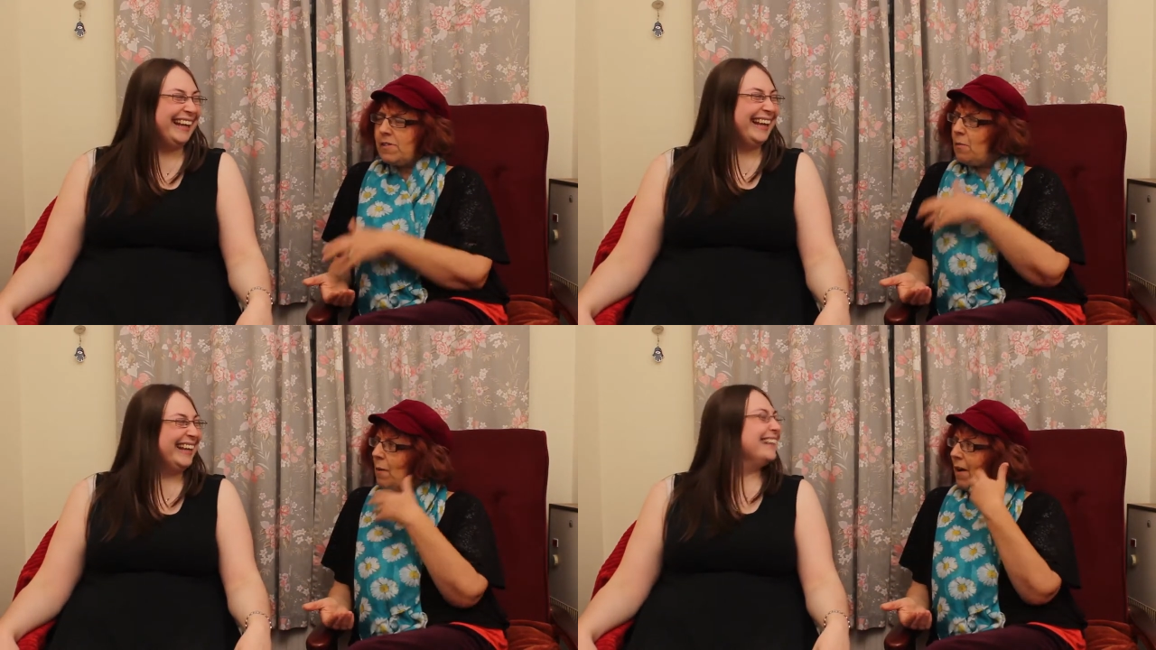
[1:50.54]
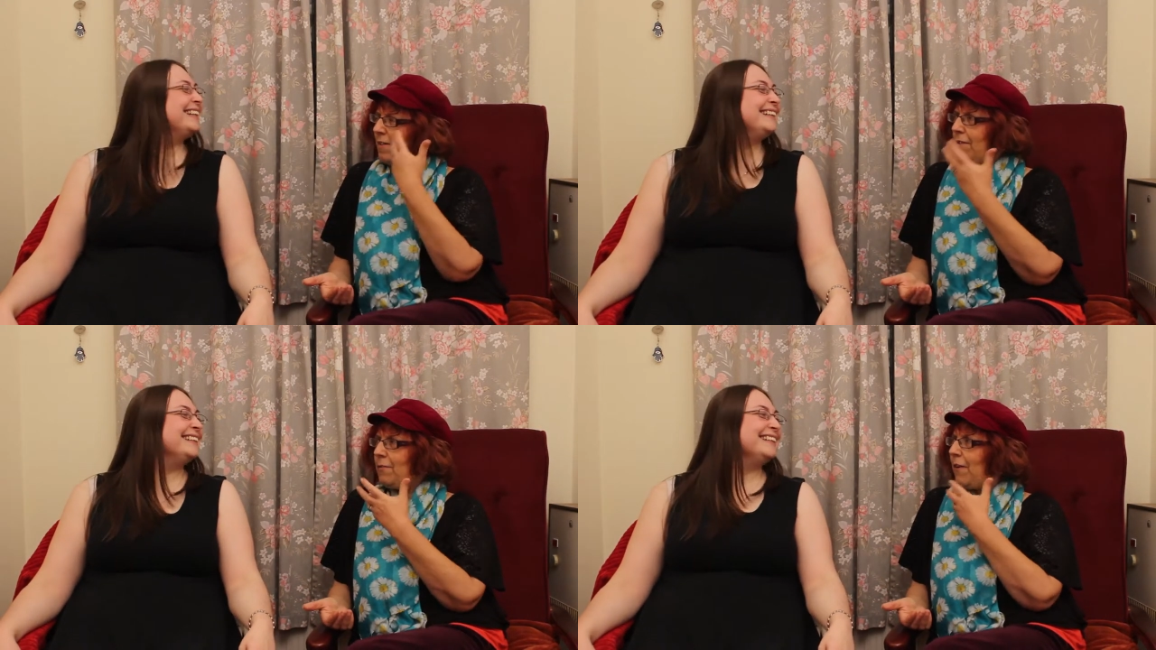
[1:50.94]
Speaker 1: your
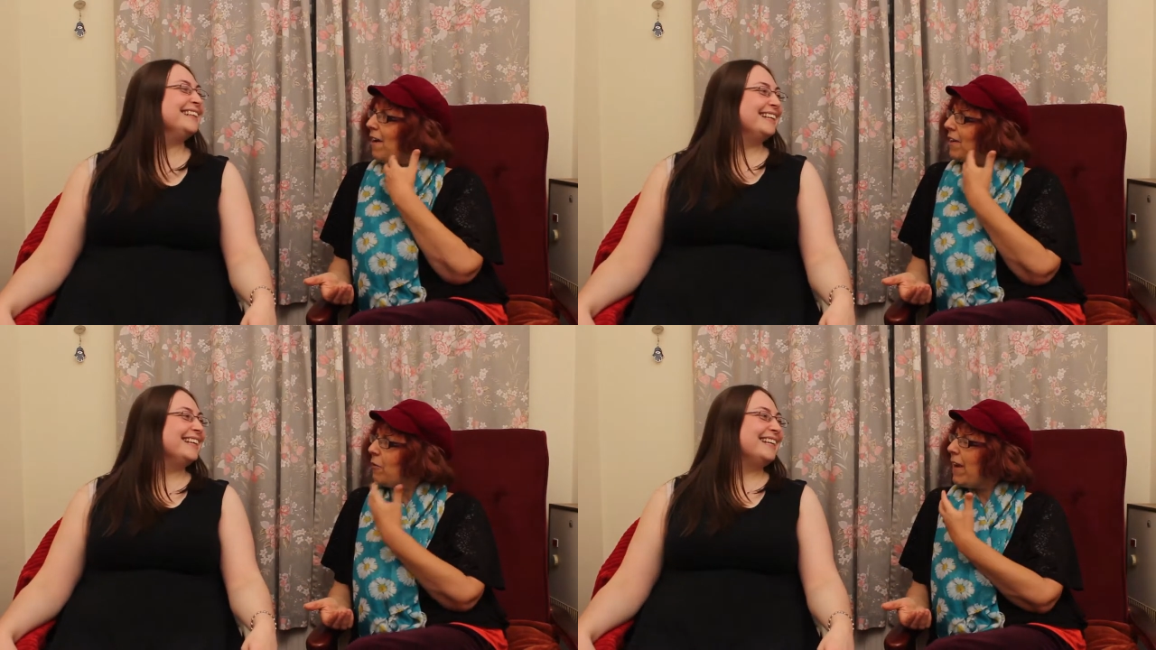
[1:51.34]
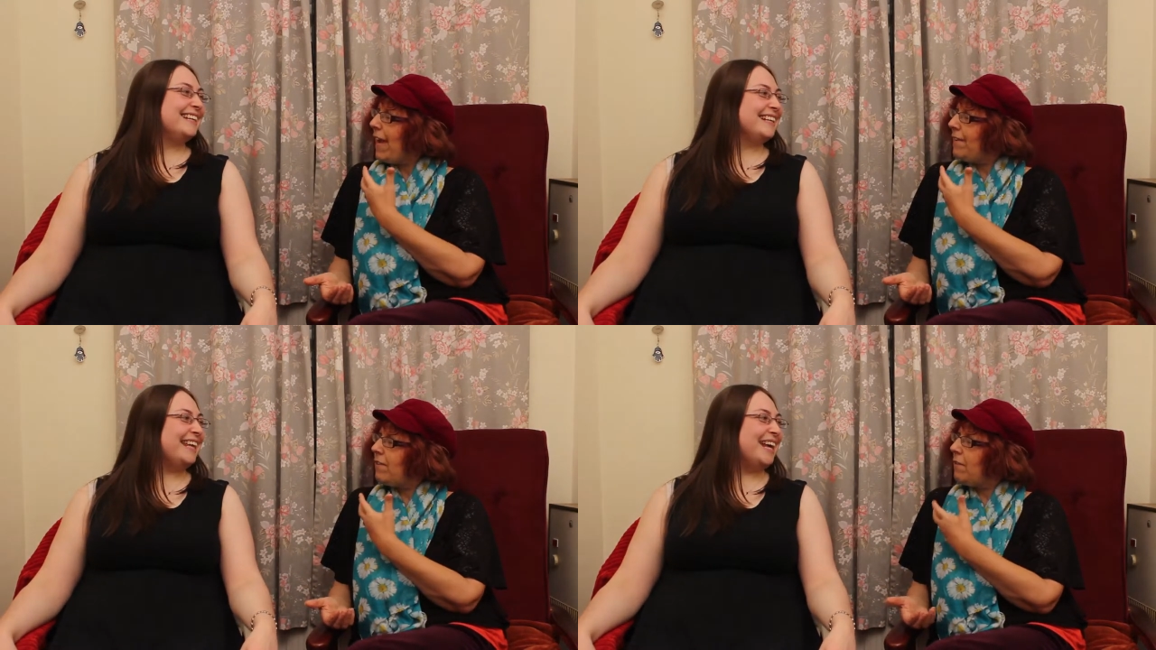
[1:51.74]
mind is very
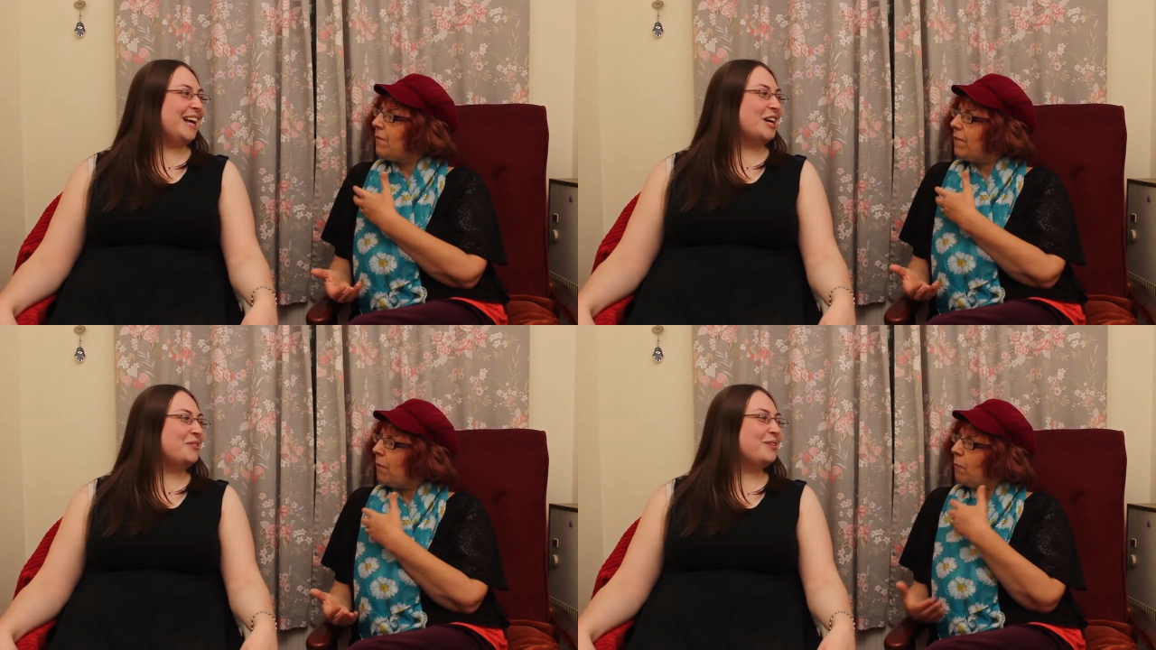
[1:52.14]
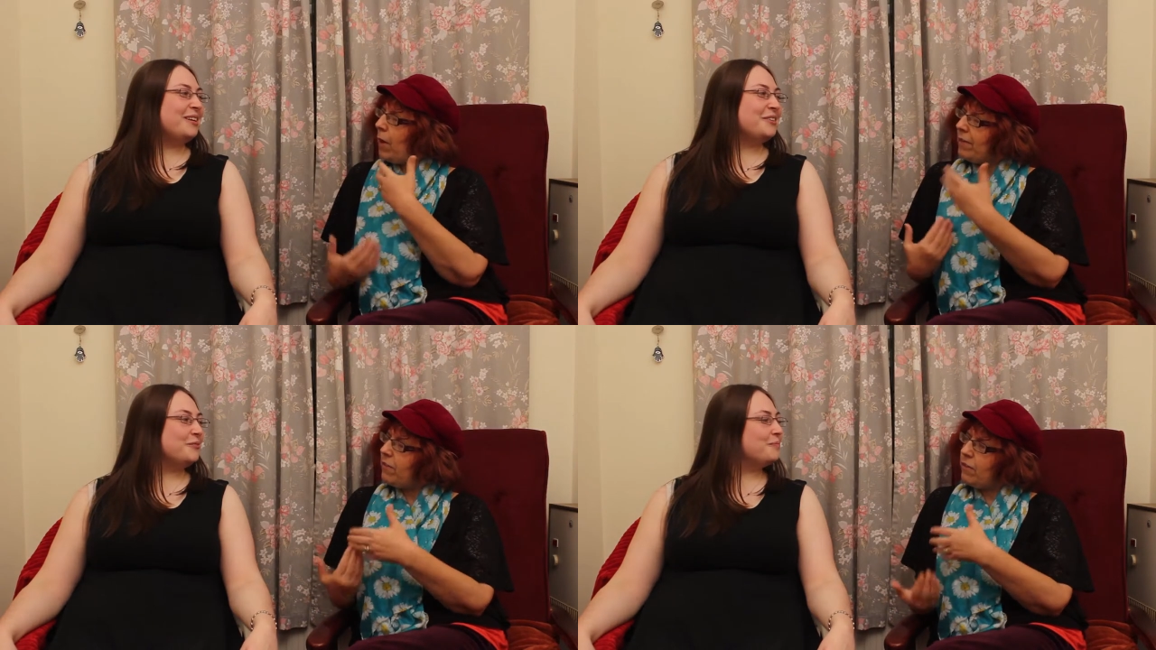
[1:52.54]
creative. So
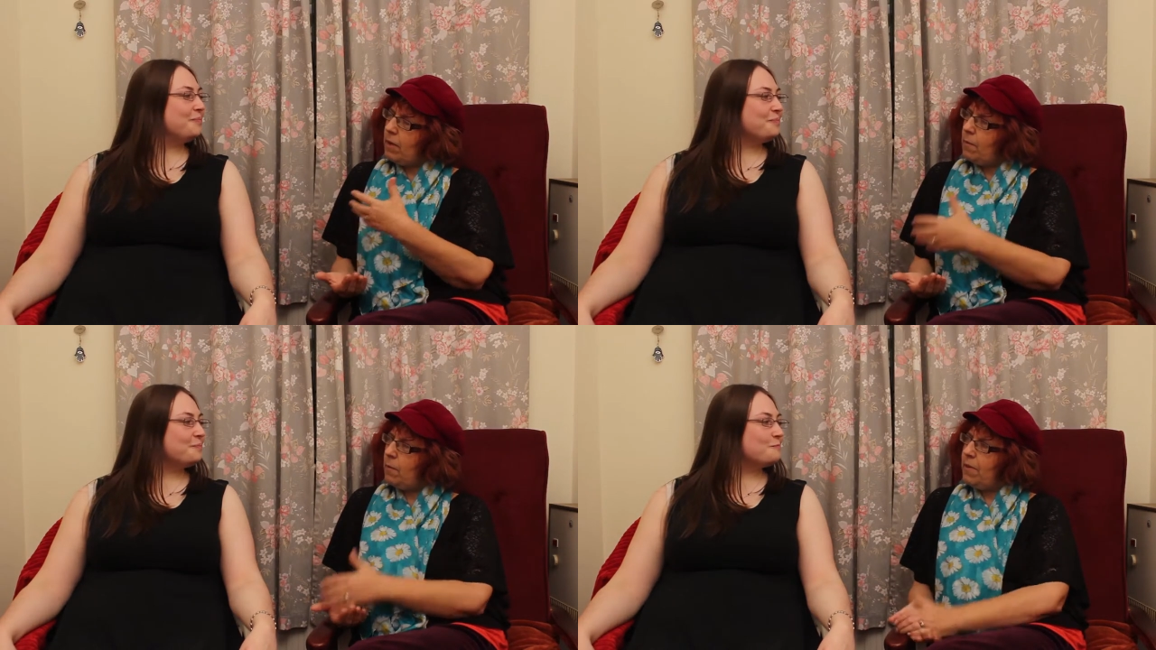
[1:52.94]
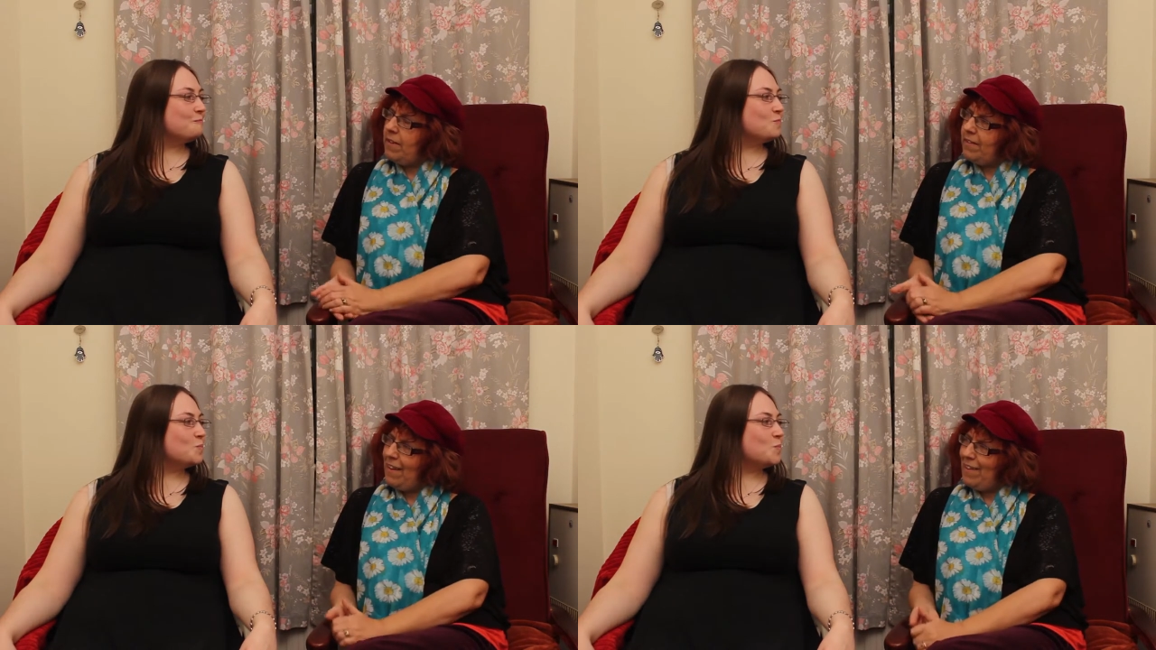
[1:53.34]
well, where did you come up
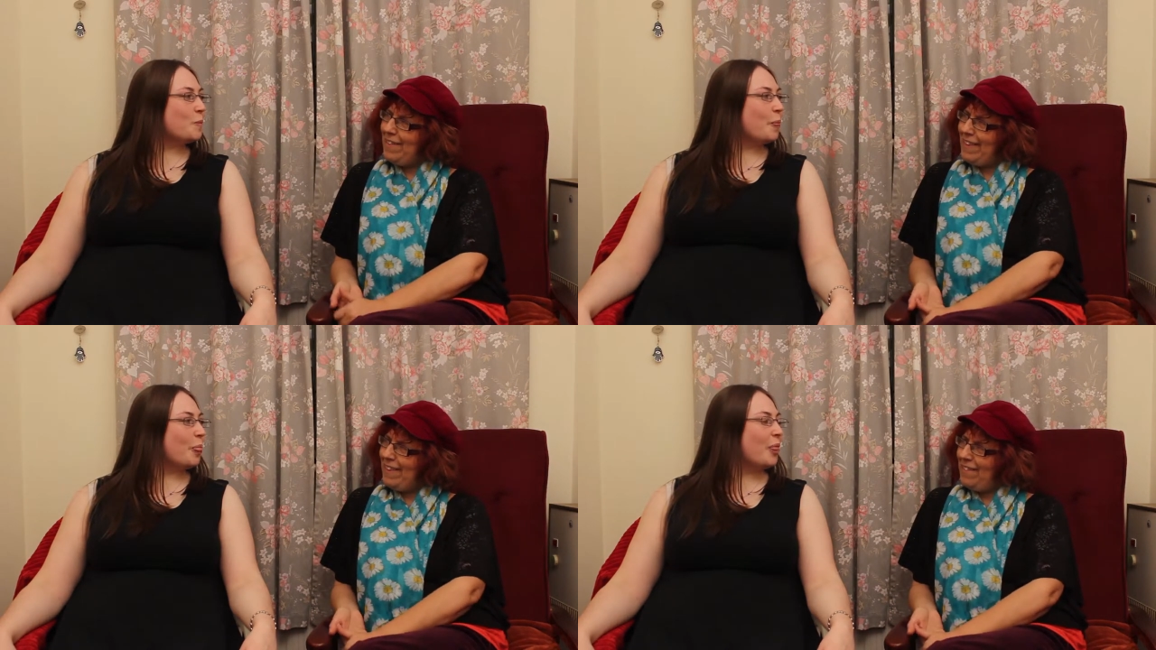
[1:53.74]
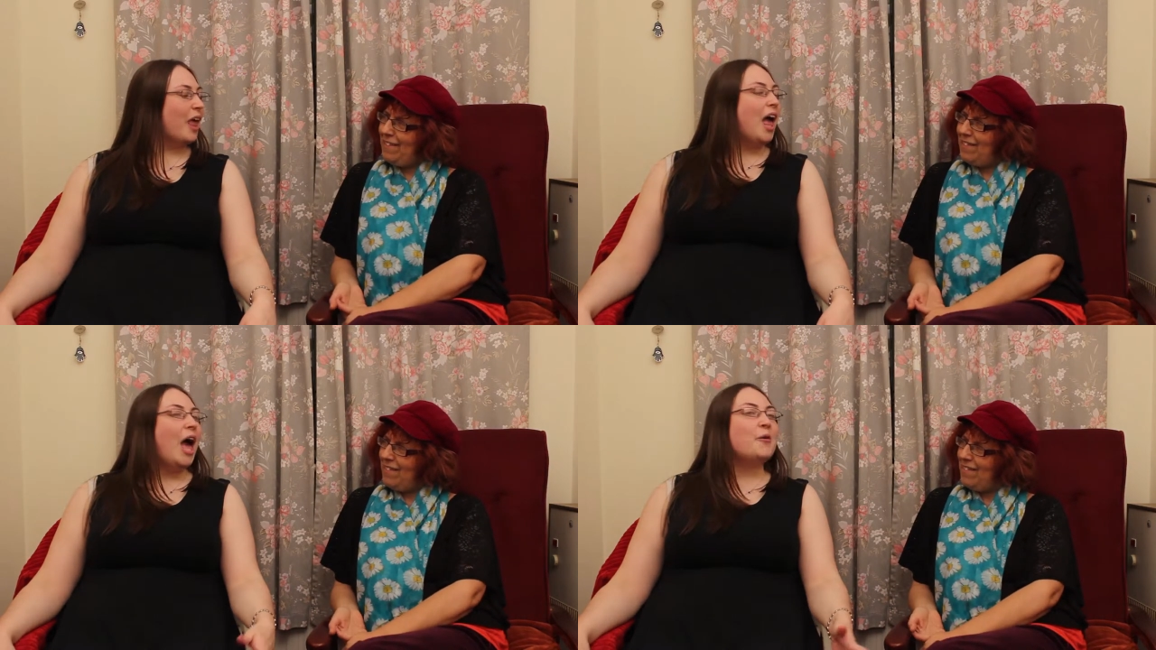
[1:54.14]
with these
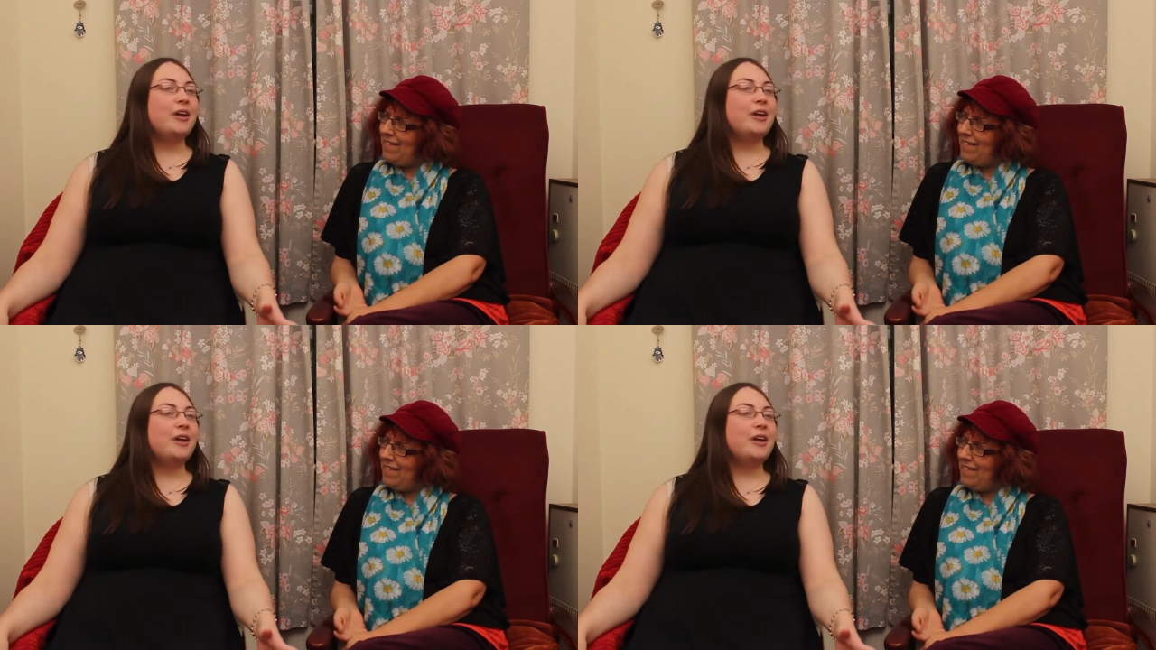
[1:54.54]
ideas?